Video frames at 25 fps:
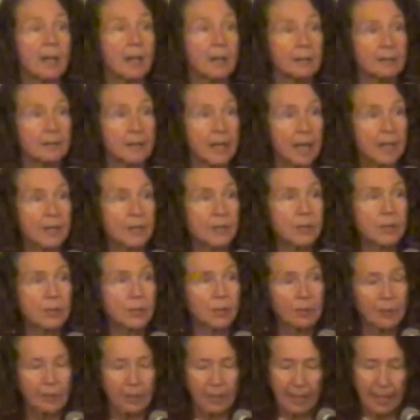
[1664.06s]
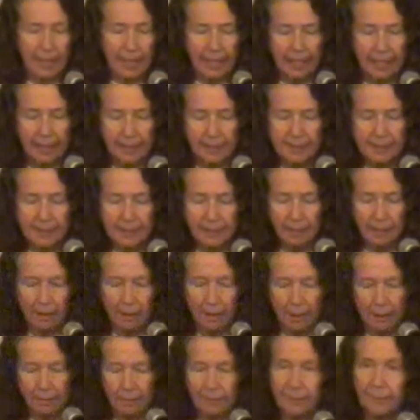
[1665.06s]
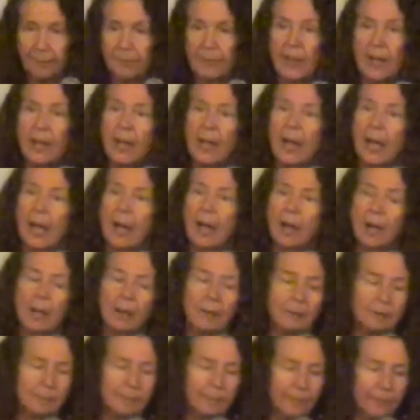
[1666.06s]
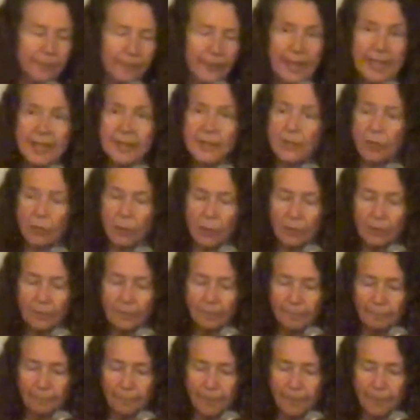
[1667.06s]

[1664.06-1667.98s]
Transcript: Nasser and Faisal